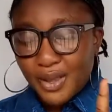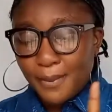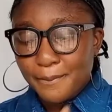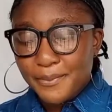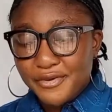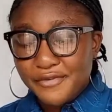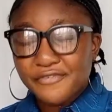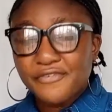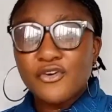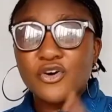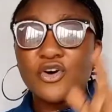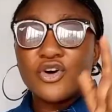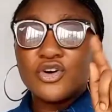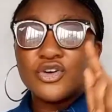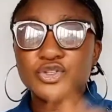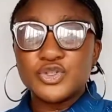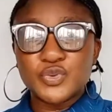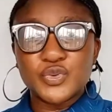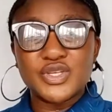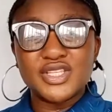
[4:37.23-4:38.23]
before
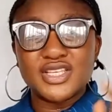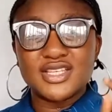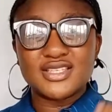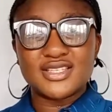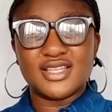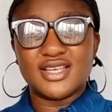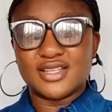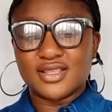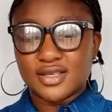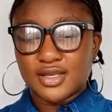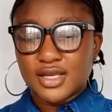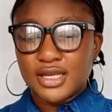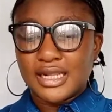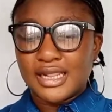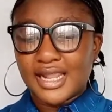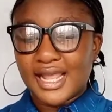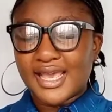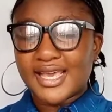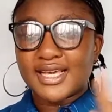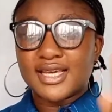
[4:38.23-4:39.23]
doing this thing,
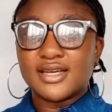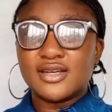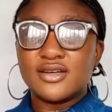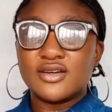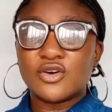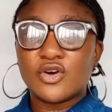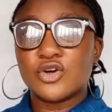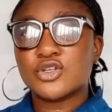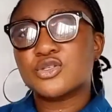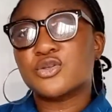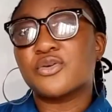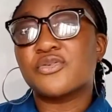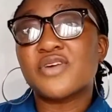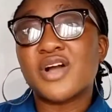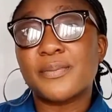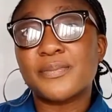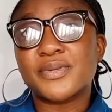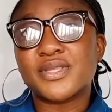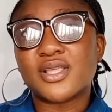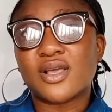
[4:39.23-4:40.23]
like cost of
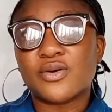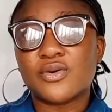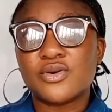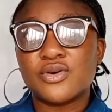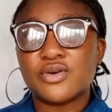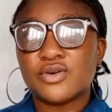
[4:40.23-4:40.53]
capital,